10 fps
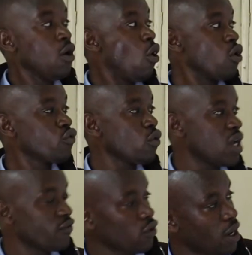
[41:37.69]
Also, we
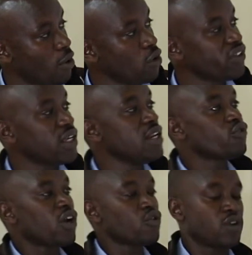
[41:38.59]
have talked about
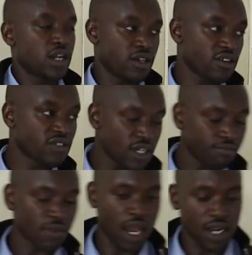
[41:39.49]
instruction register,
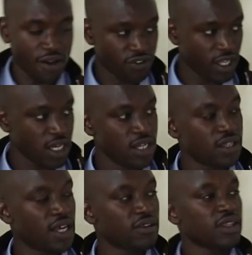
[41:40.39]
and I've
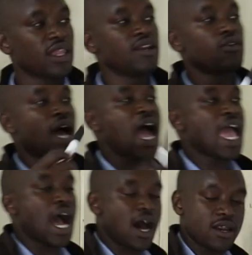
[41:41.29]
said that the
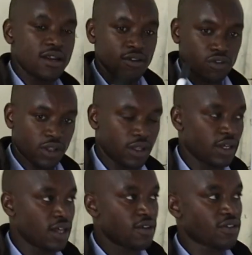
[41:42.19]

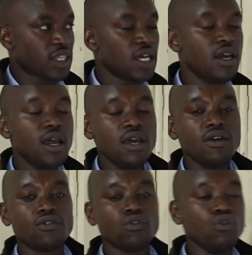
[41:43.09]
IR register
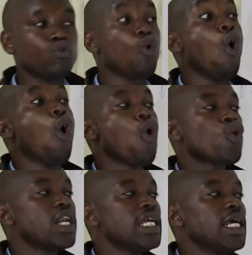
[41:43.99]
is used to
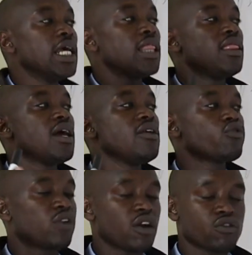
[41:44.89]
hold the
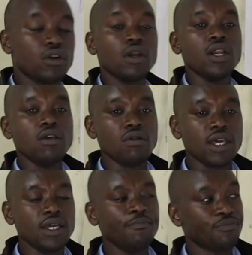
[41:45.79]
instruction
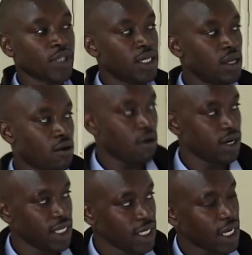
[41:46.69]
during
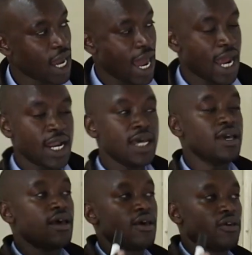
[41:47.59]
decoding and
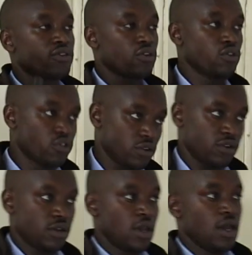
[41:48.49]
execution.
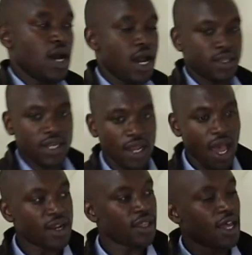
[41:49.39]
And then
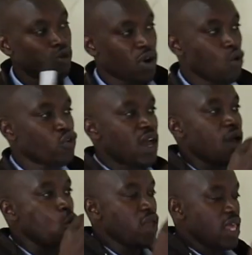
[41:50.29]
under that one
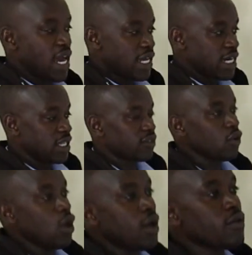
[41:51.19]
also, we agreed that
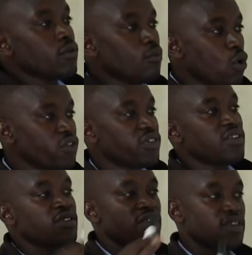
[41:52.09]
most
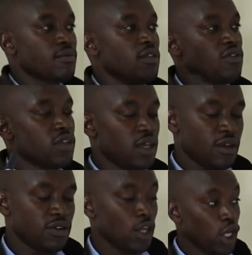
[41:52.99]
systems these
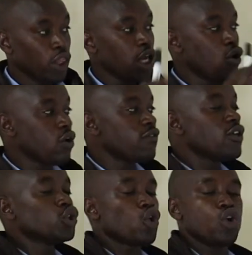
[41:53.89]
days, they don't
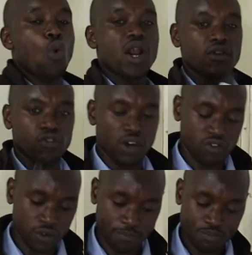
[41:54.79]
fetch only one
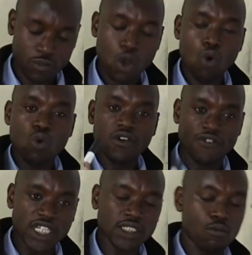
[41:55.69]
instruction. We
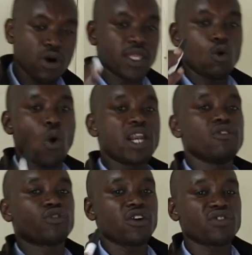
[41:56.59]
fetch more than one
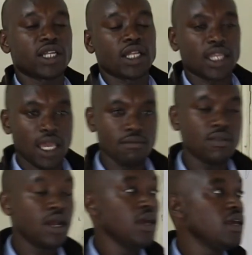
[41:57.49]
instruction at a time
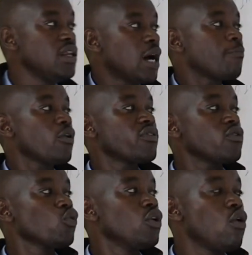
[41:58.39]
in a
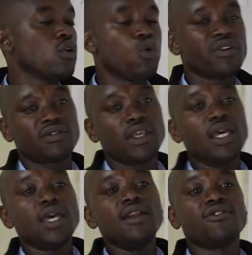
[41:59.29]
process we call what?
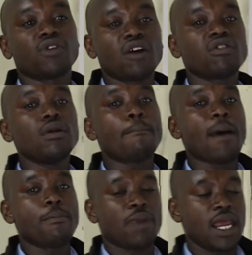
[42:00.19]
Instruction
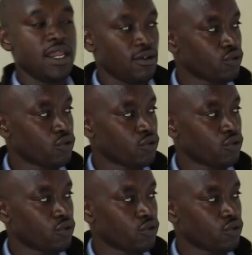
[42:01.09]
pipelining.